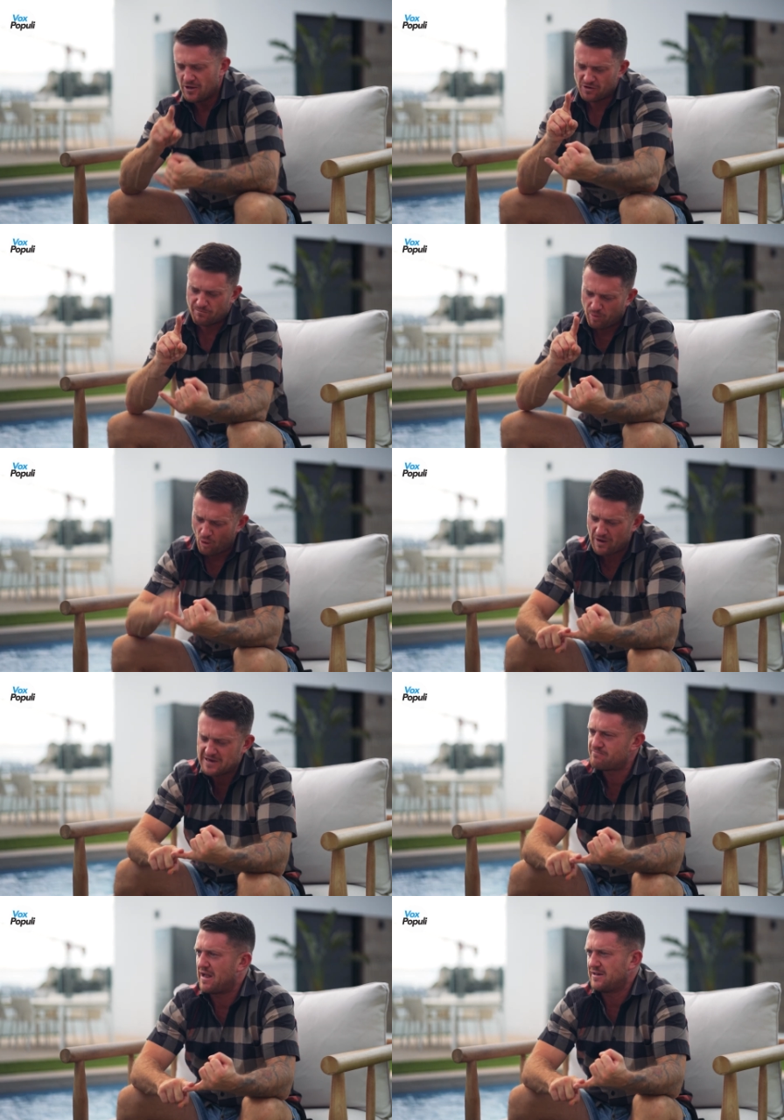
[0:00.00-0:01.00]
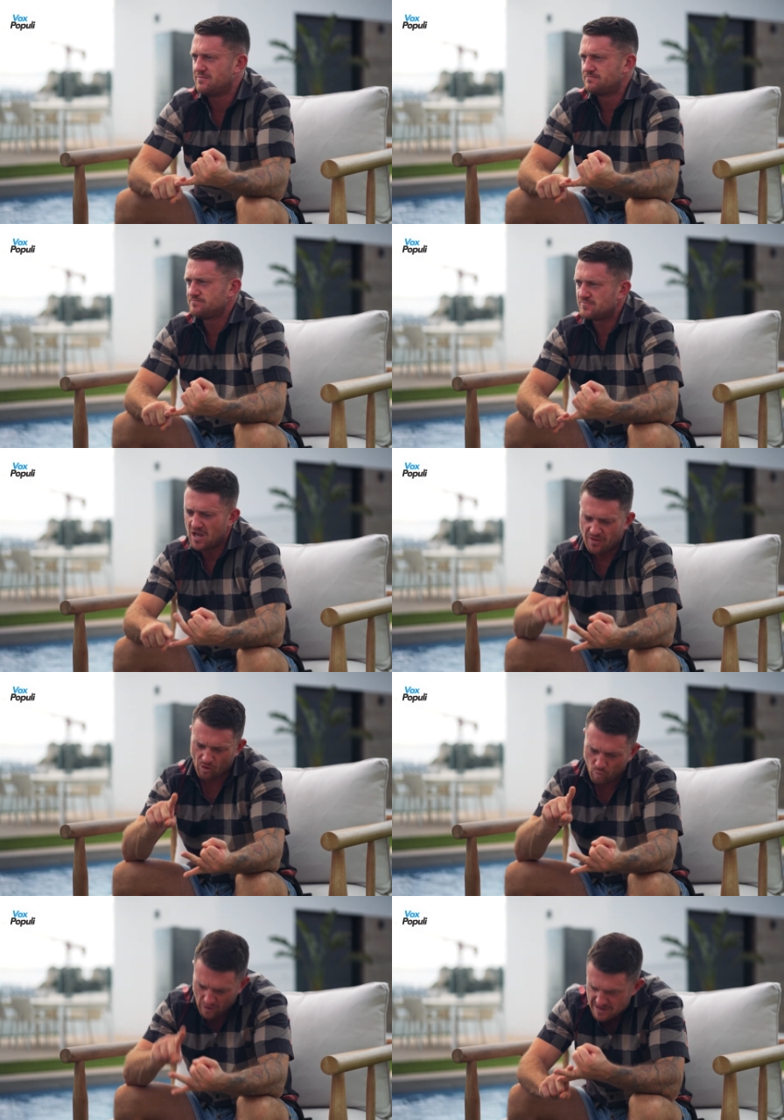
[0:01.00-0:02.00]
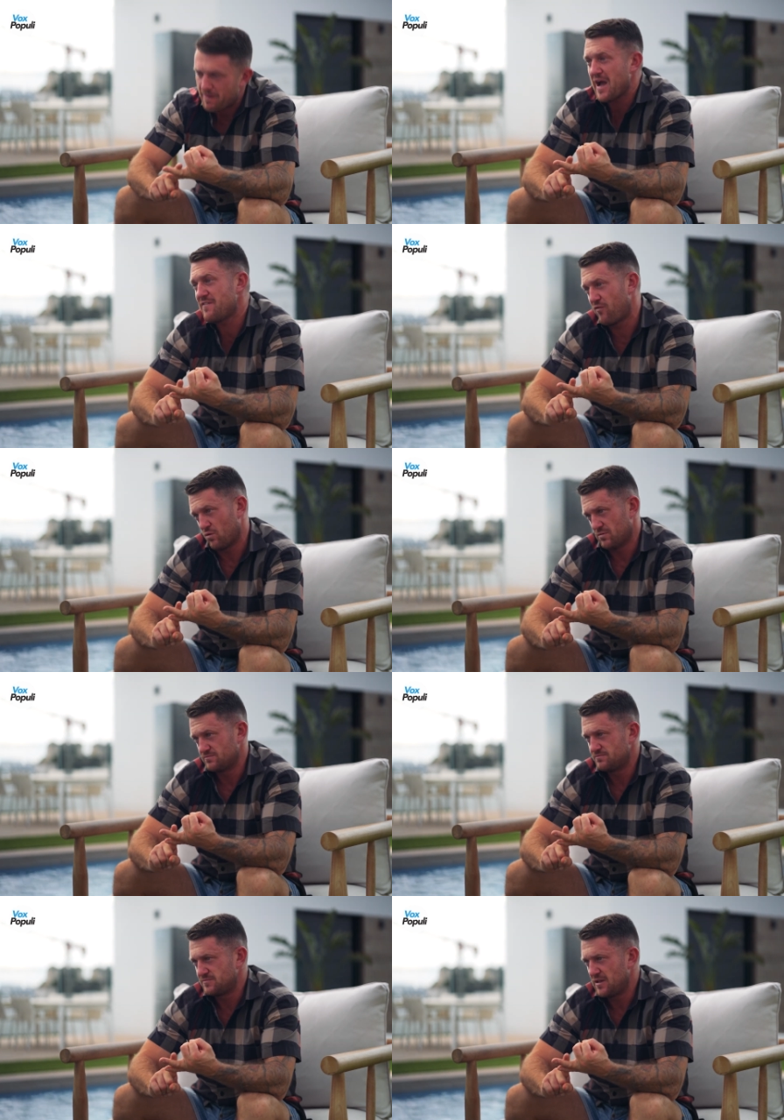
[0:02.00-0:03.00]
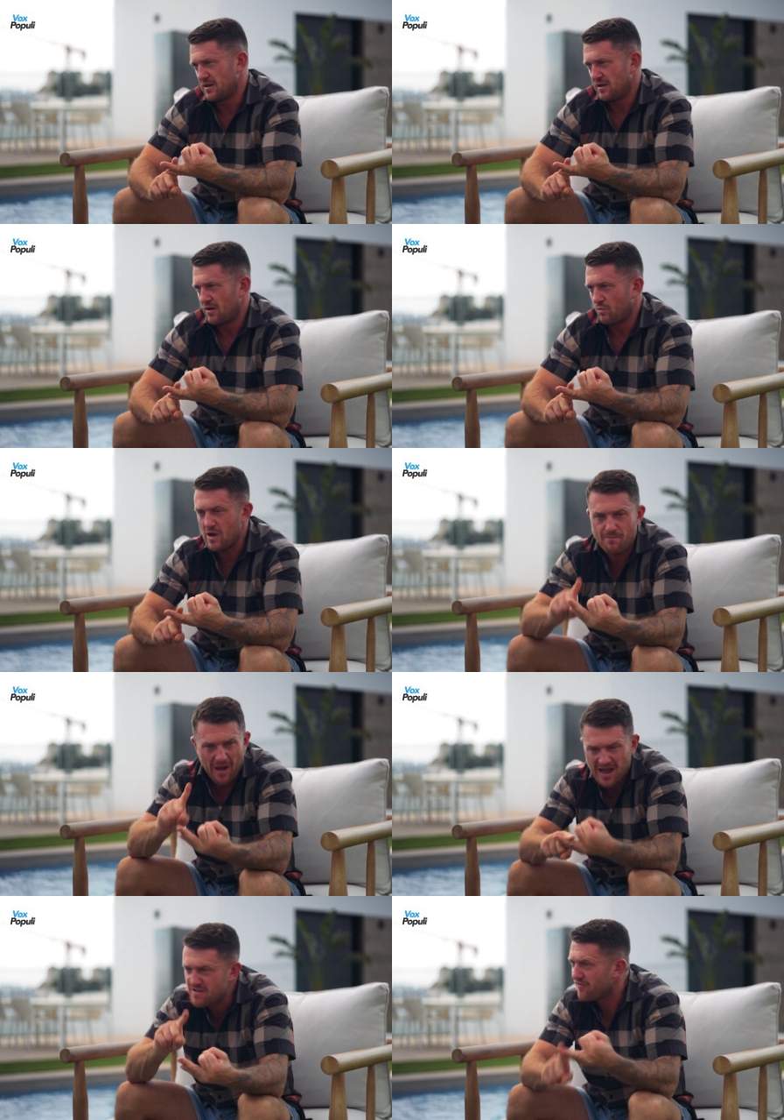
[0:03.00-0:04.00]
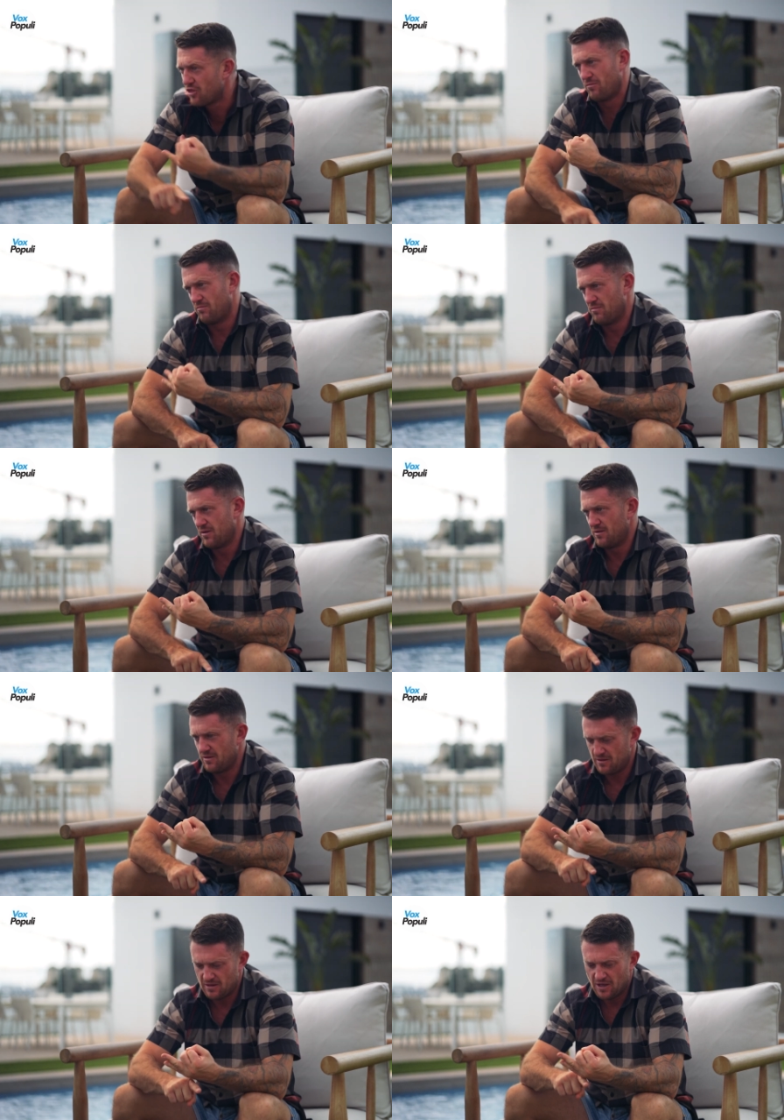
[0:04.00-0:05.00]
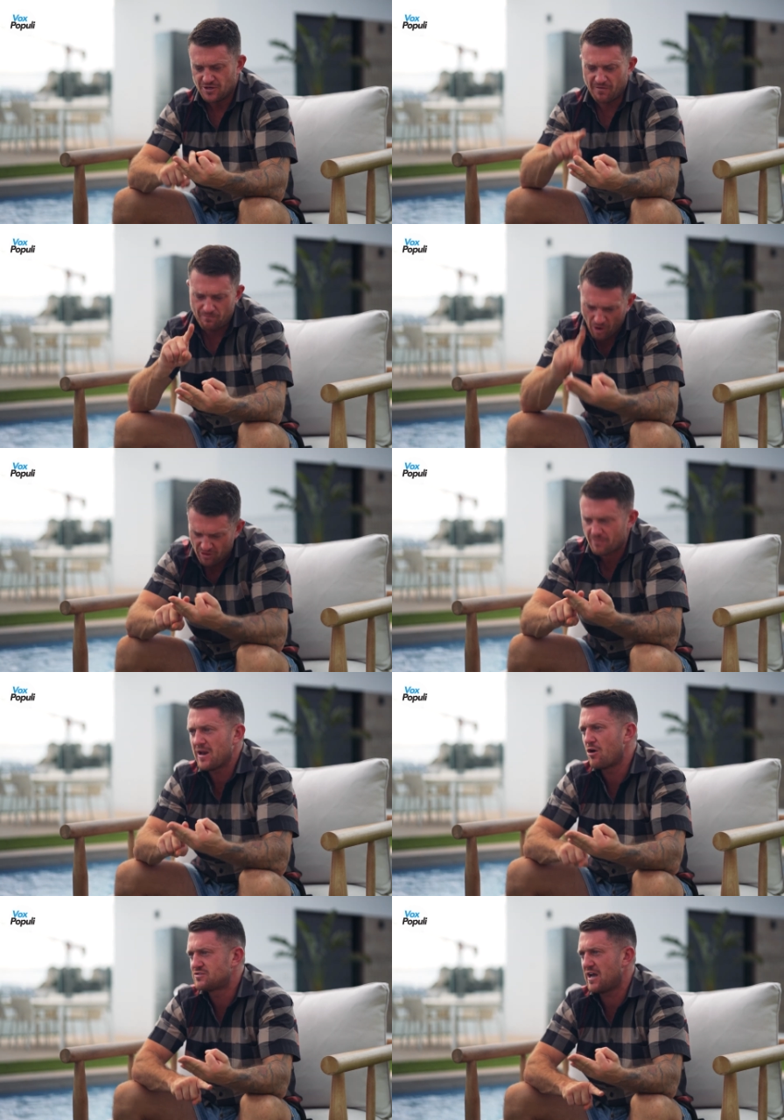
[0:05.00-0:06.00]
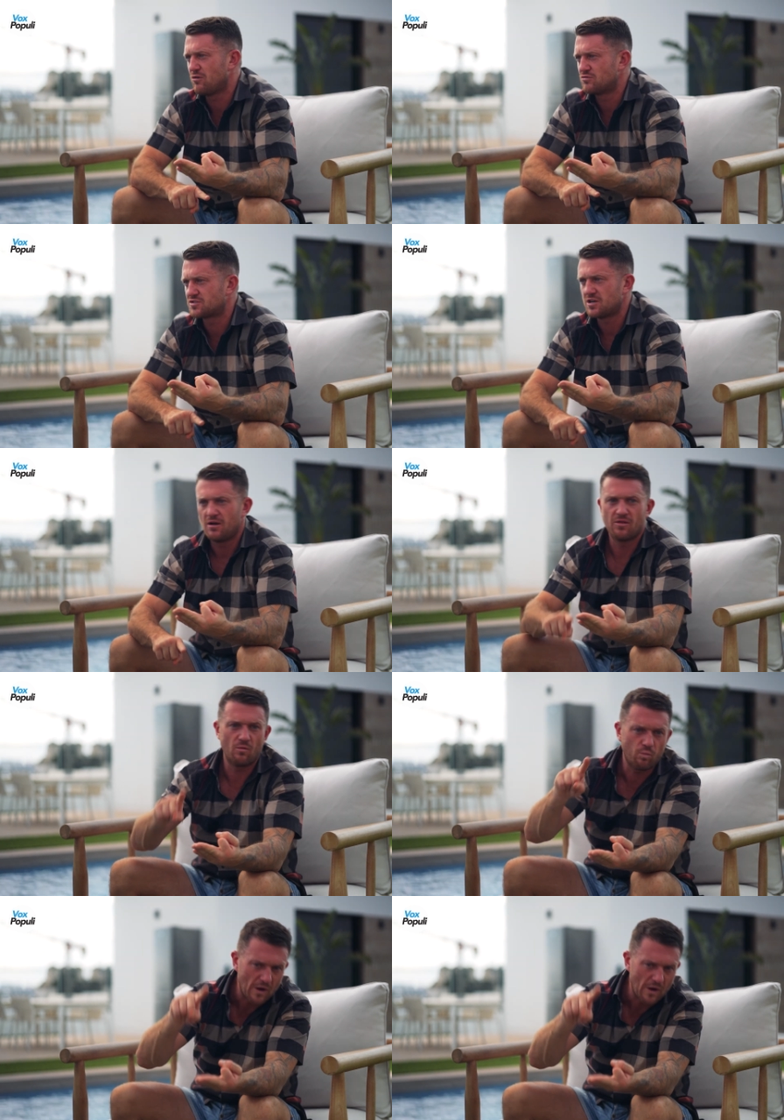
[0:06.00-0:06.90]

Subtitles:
You've brought in men that we pay for. We pay for them. You've put them in hotels that